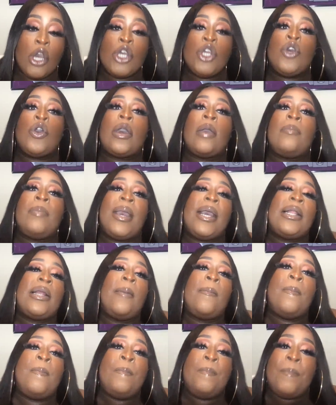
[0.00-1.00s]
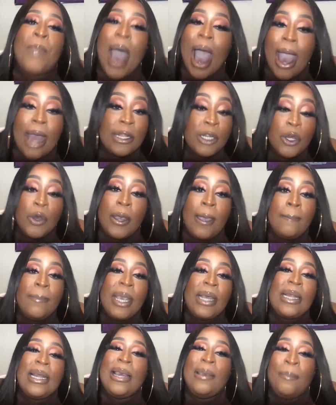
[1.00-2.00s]
You can be the
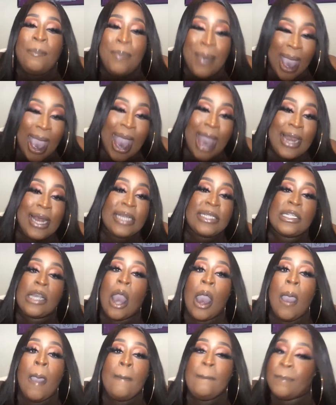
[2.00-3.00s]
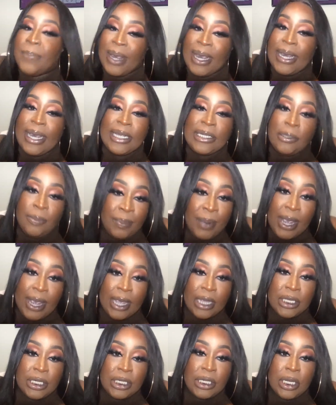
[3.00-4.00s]
baddest, biggest
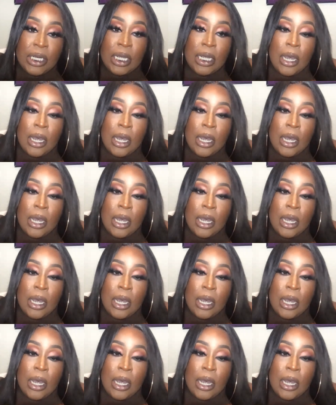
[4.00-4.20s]
bitch.